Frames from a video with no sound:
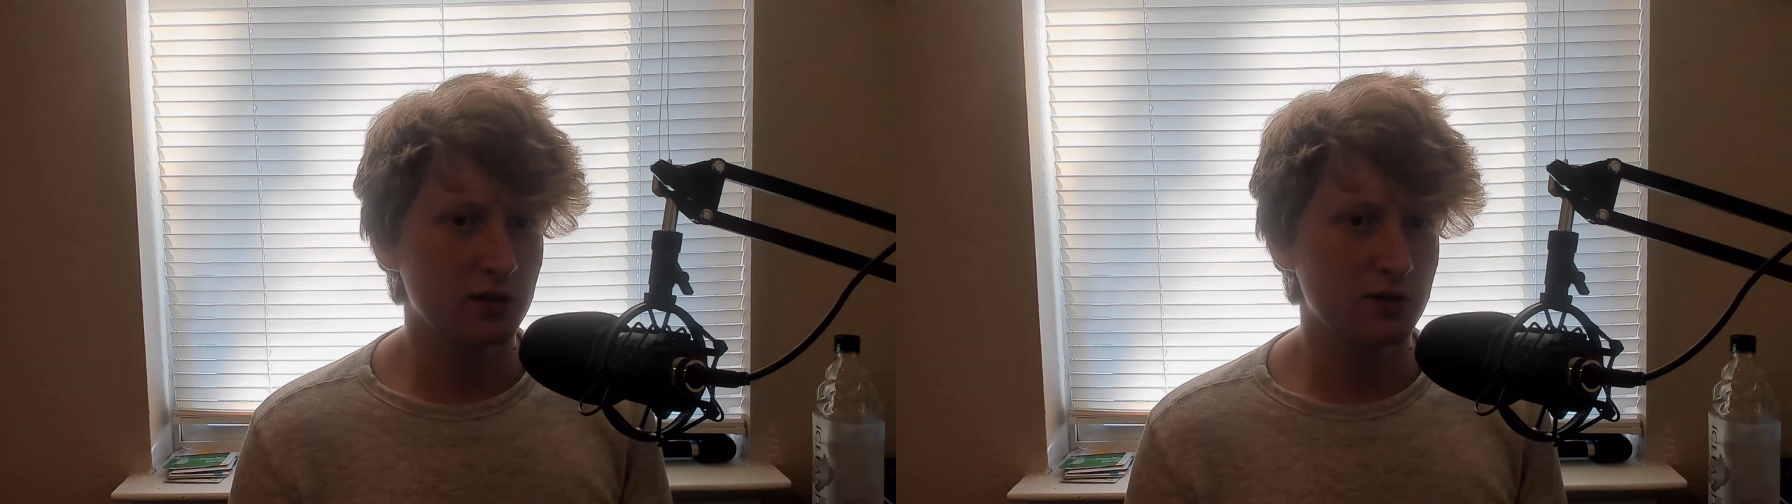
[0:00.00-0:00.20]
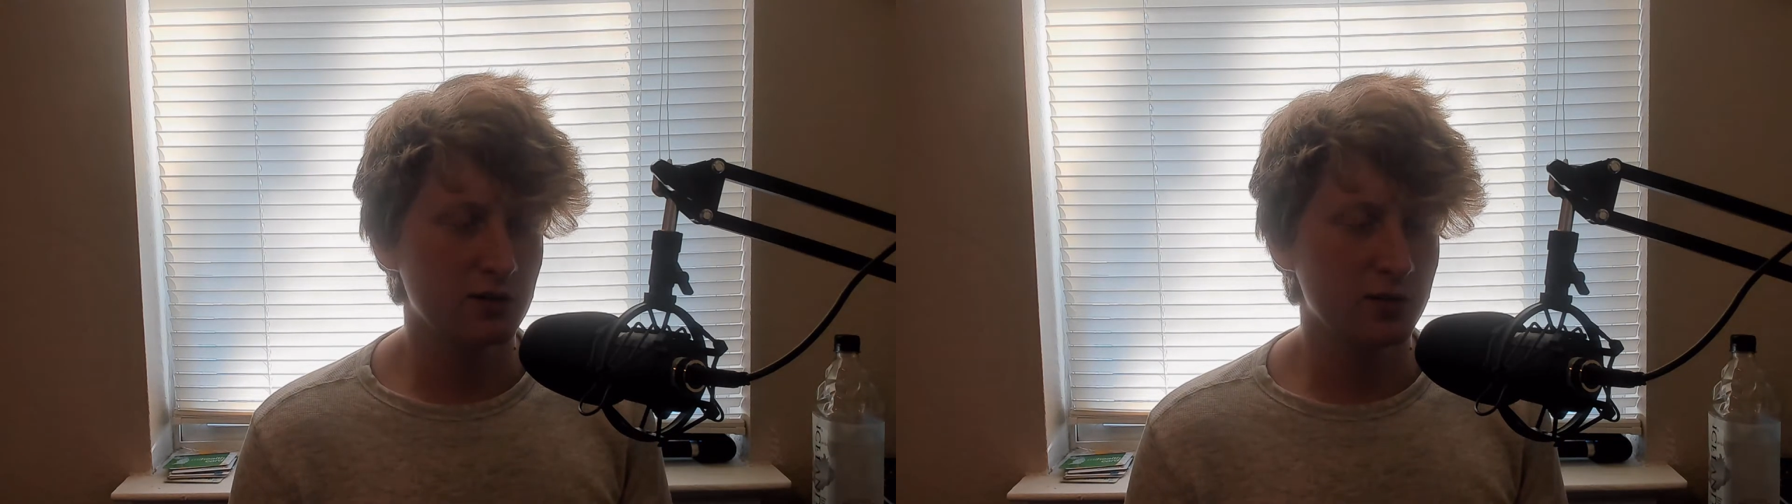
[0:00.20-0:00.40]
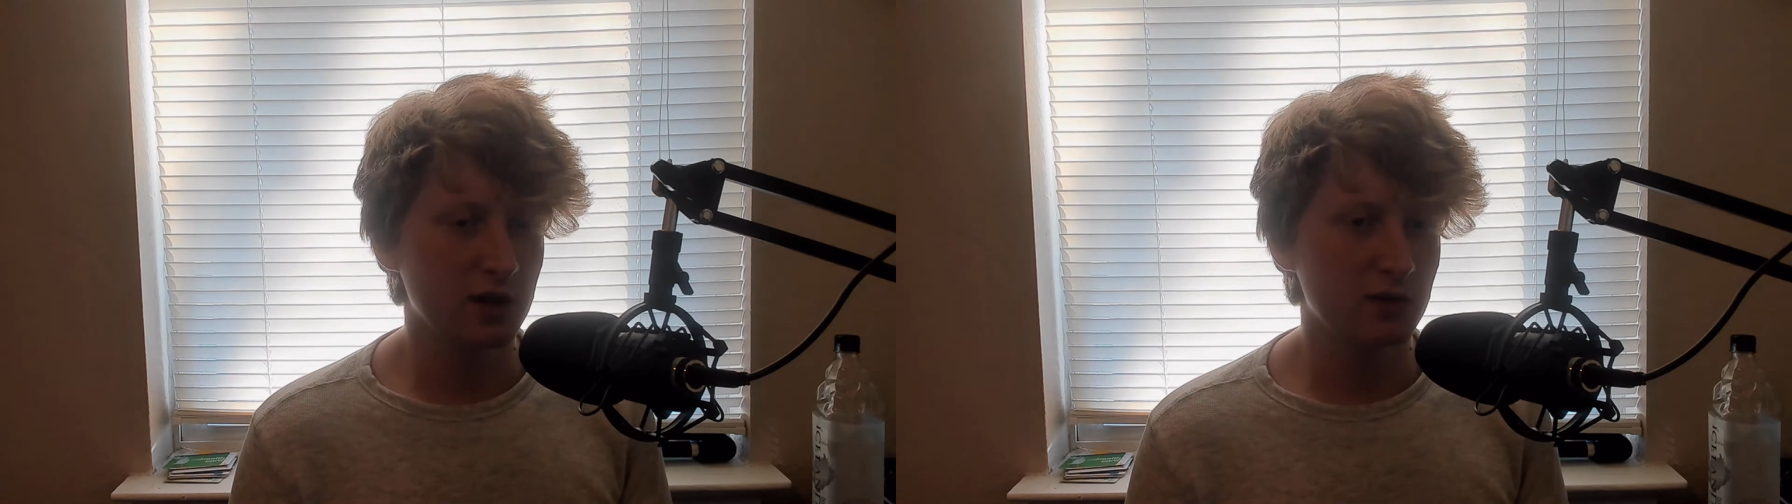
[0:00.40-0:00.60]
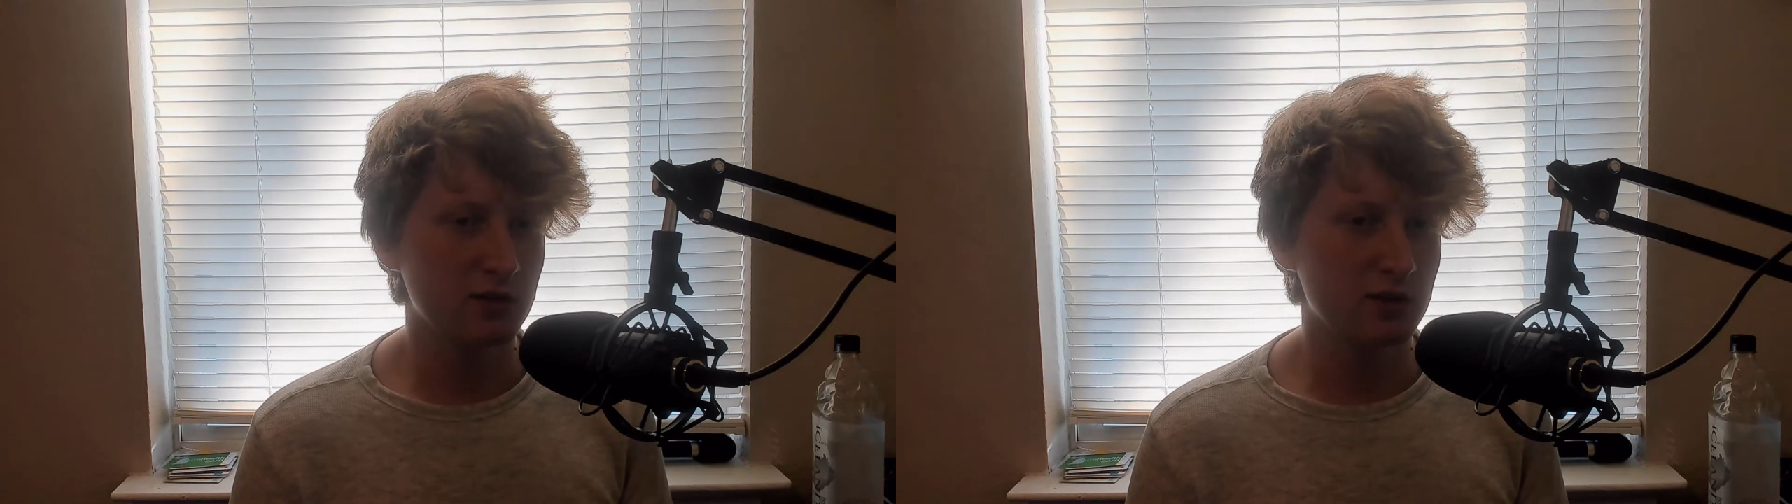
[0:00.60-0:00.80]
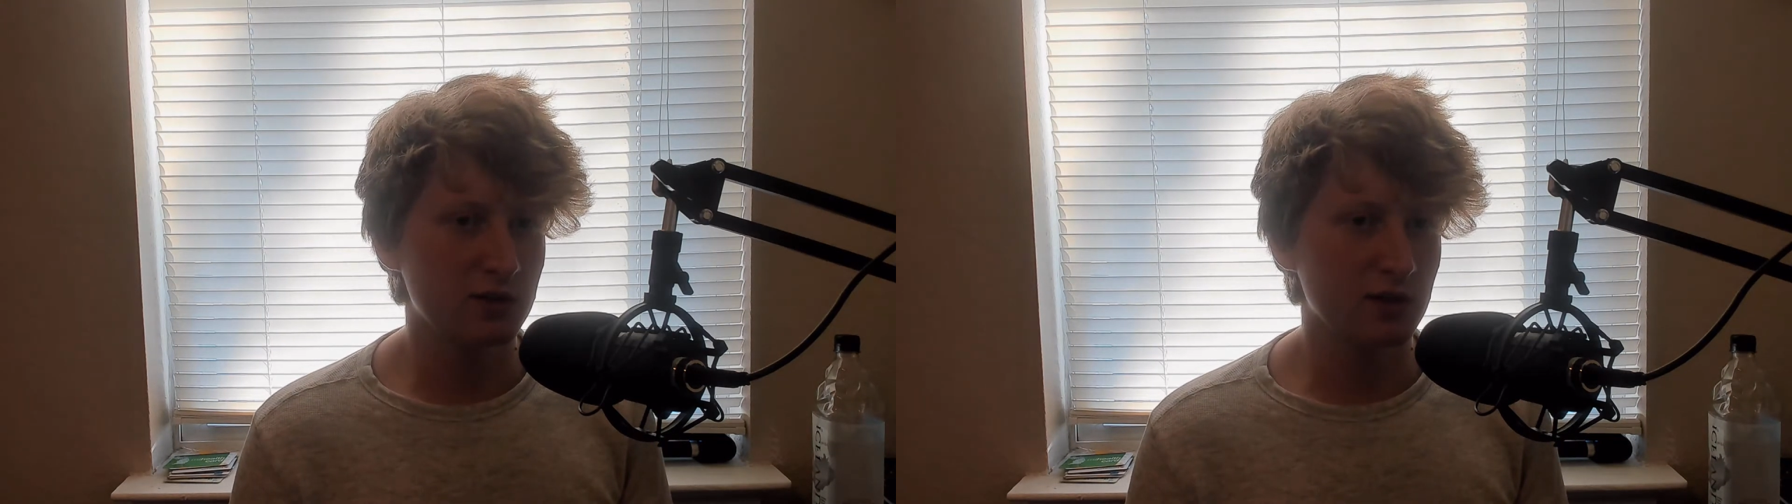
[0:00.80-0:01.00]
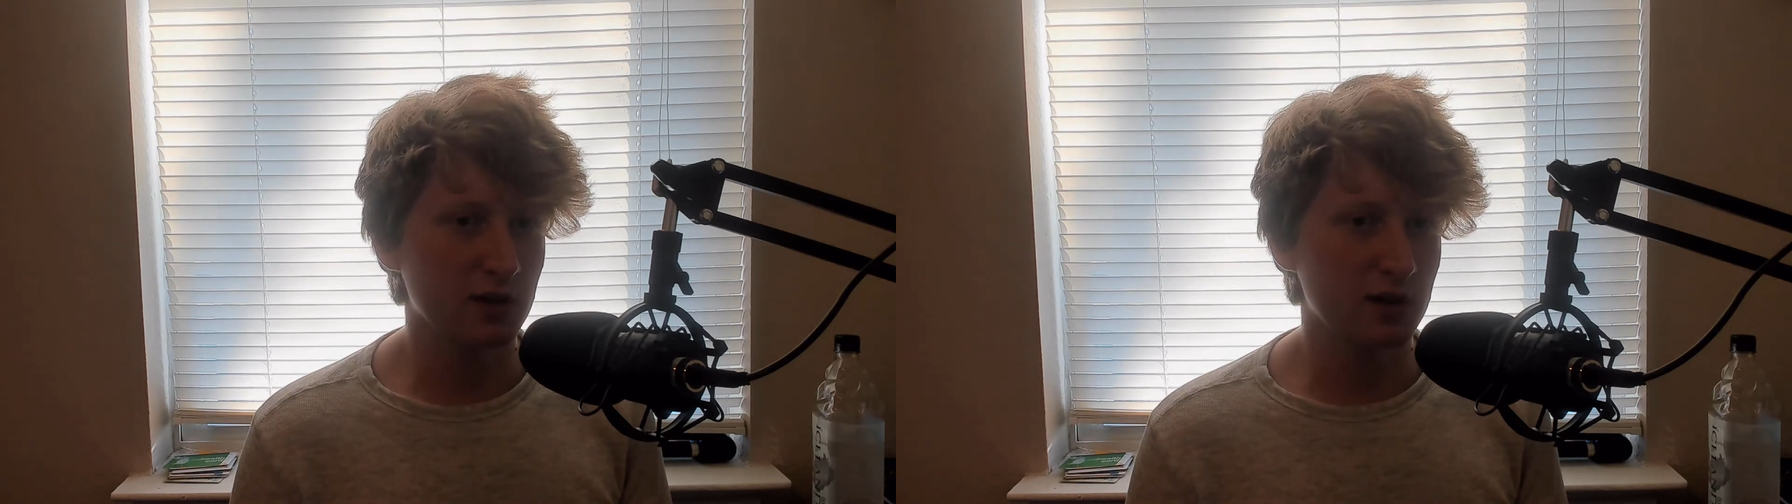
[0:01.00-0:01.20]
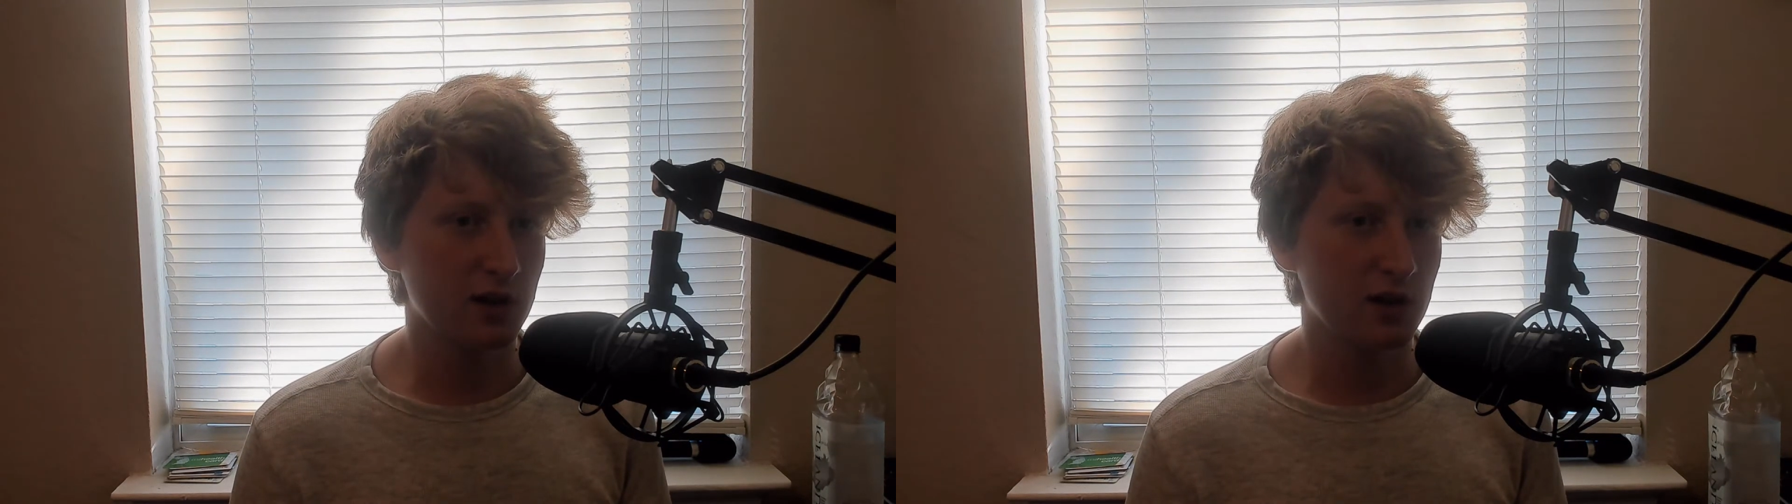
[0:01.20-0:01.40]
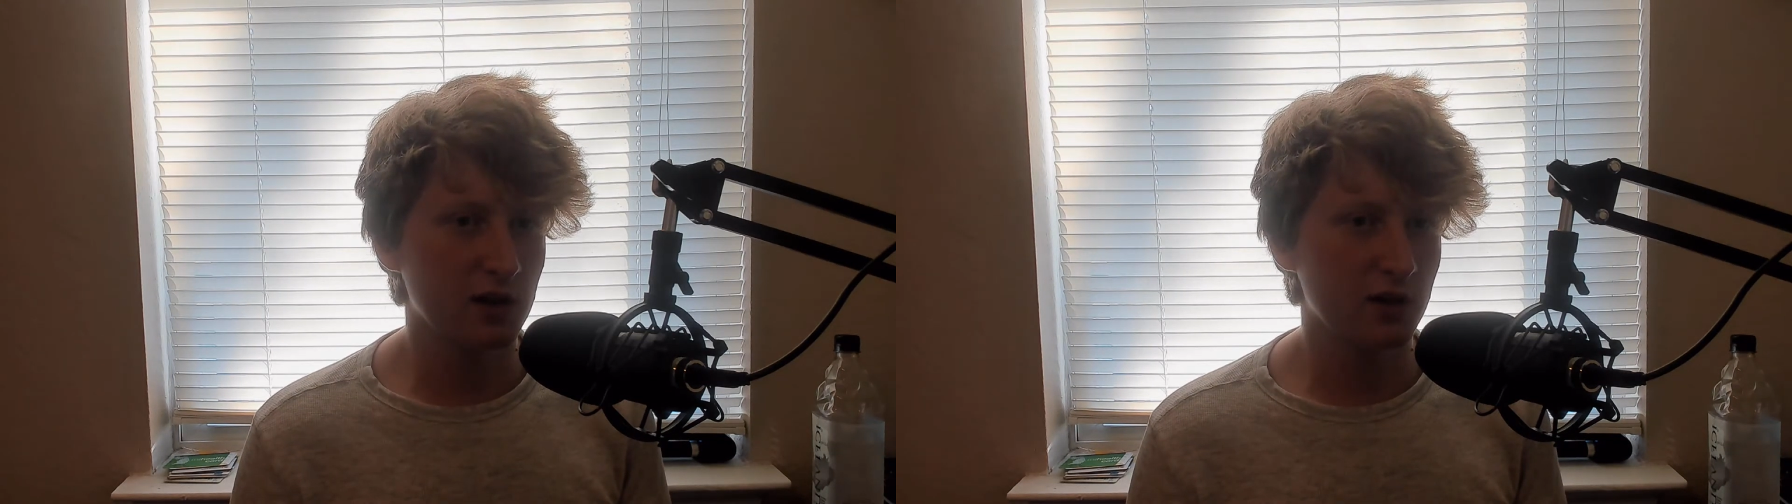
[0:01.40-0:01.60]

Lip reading: sometimes it's like